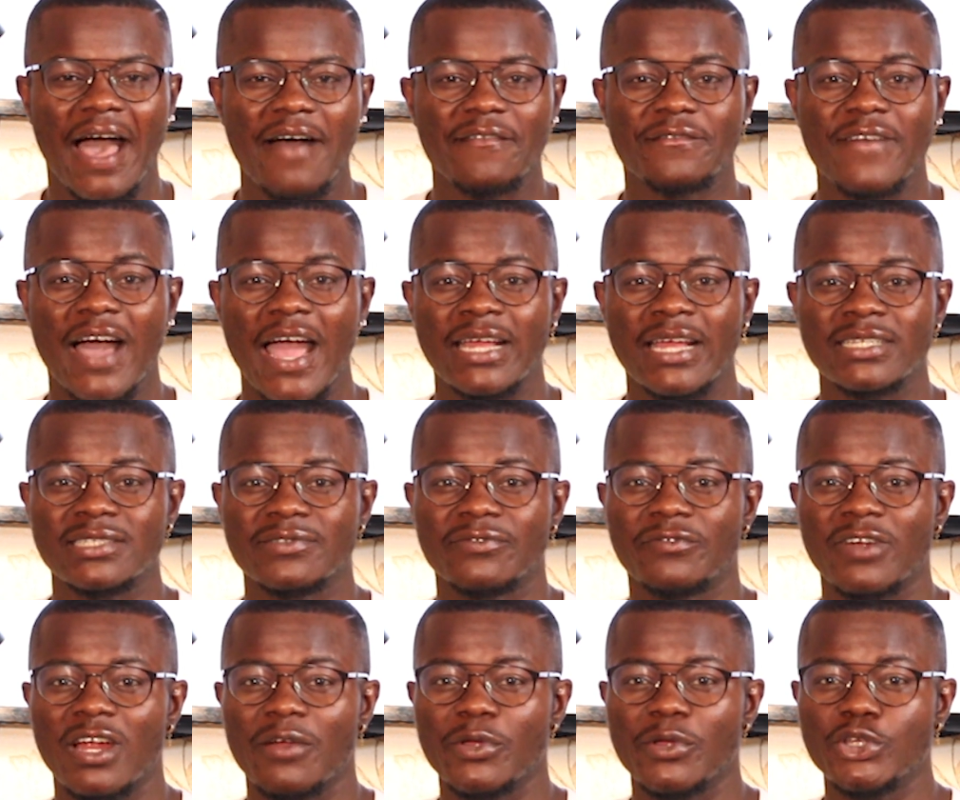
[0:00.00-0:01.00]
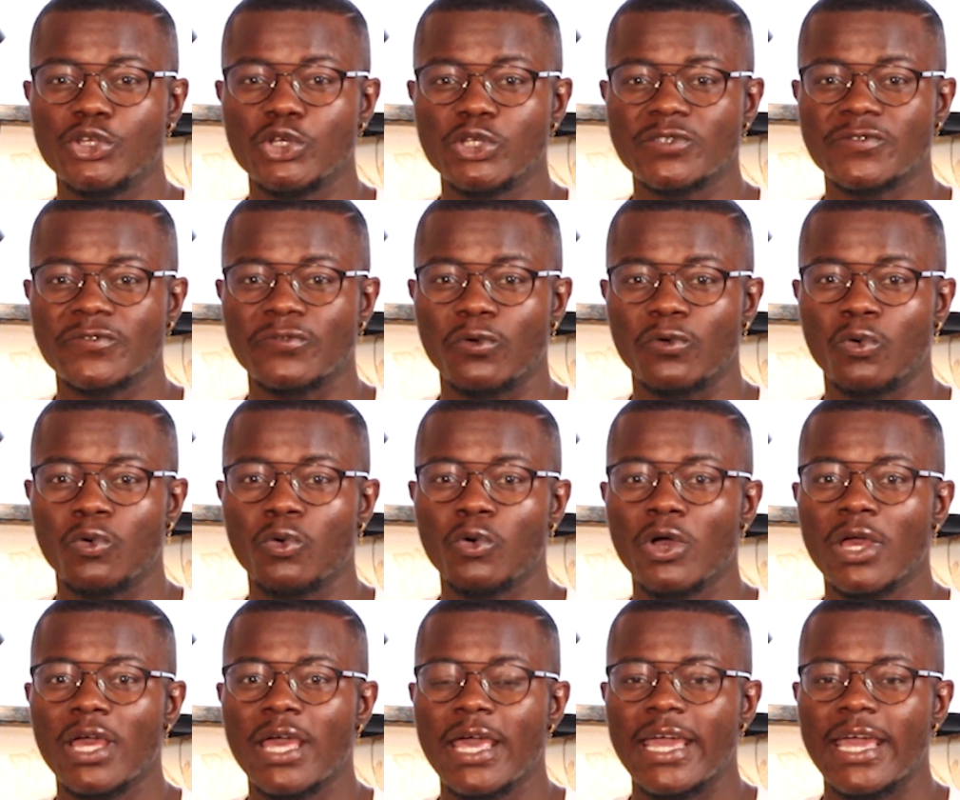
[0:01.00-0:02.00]
find very useful
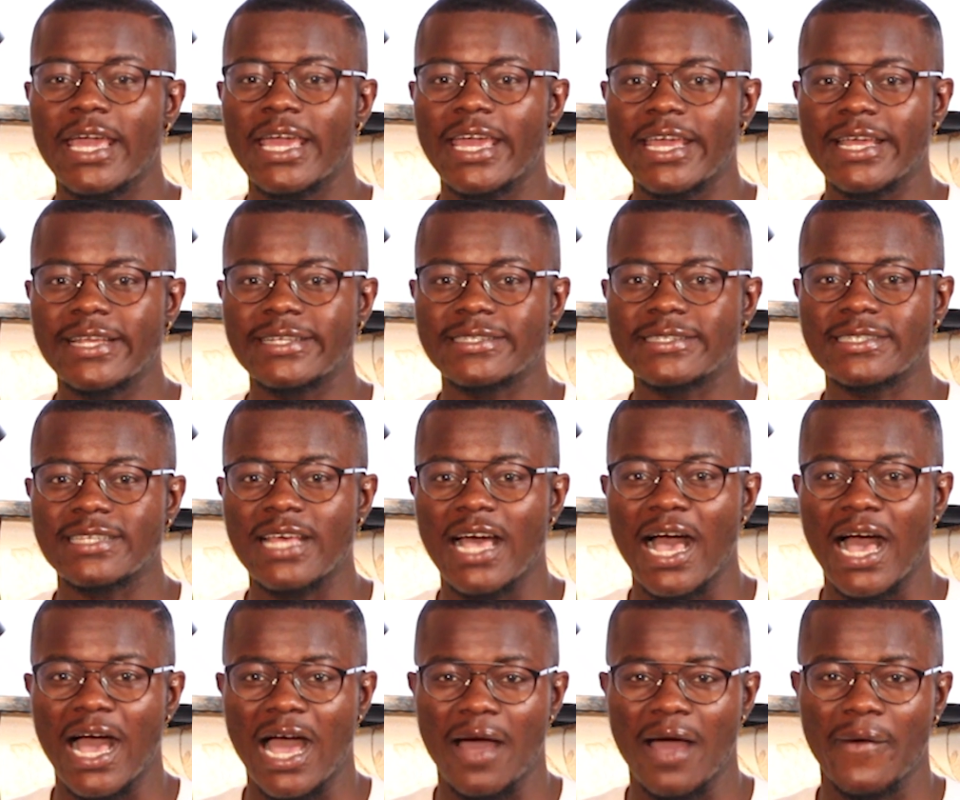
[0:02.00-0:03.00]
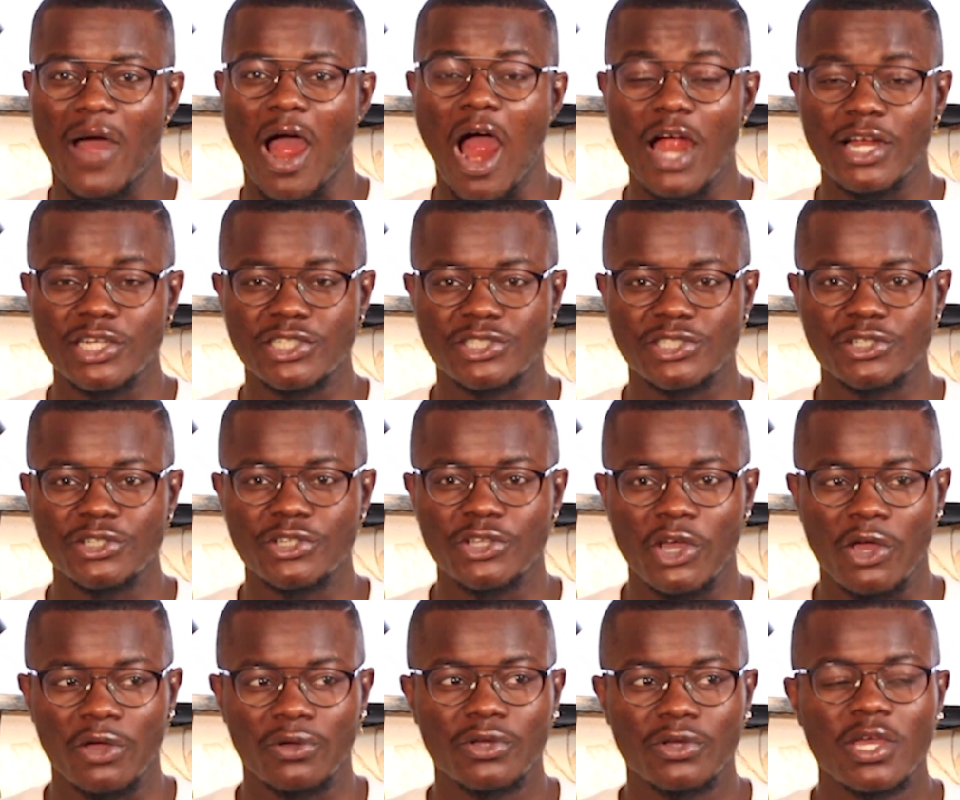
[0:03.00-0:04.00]
is
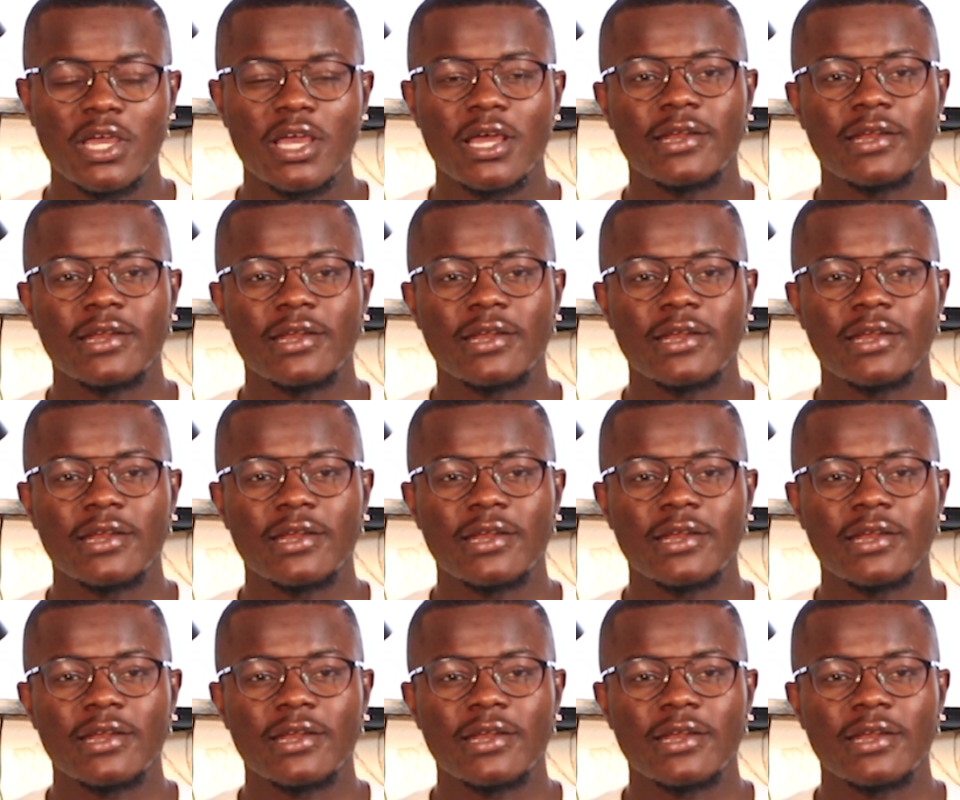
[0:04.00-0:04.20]
RStudio.